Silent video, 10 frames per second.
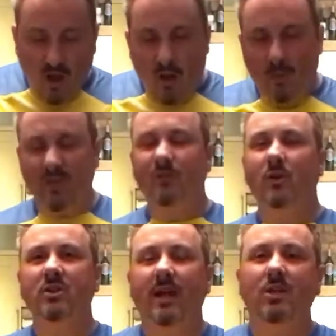With this
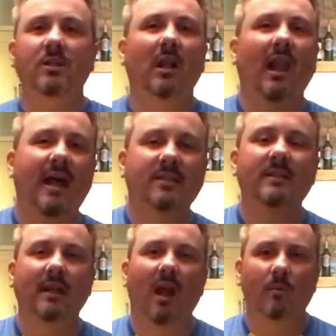first section, the last
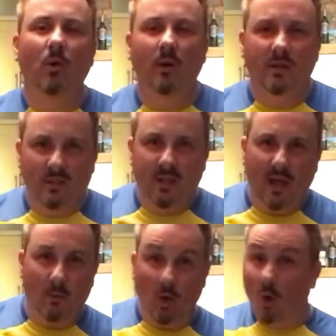thing I'm going to say,
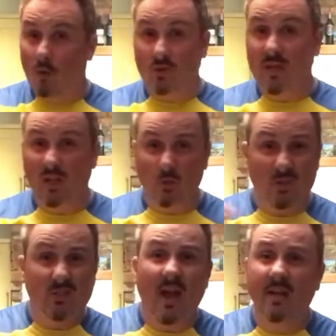with all those things, with
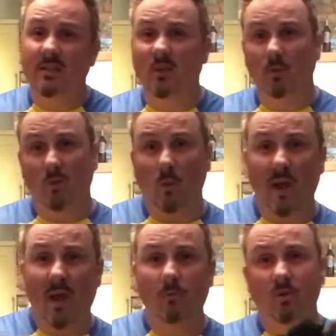sizes, with
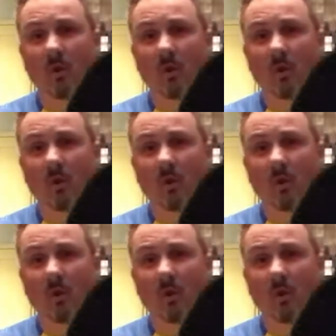webs,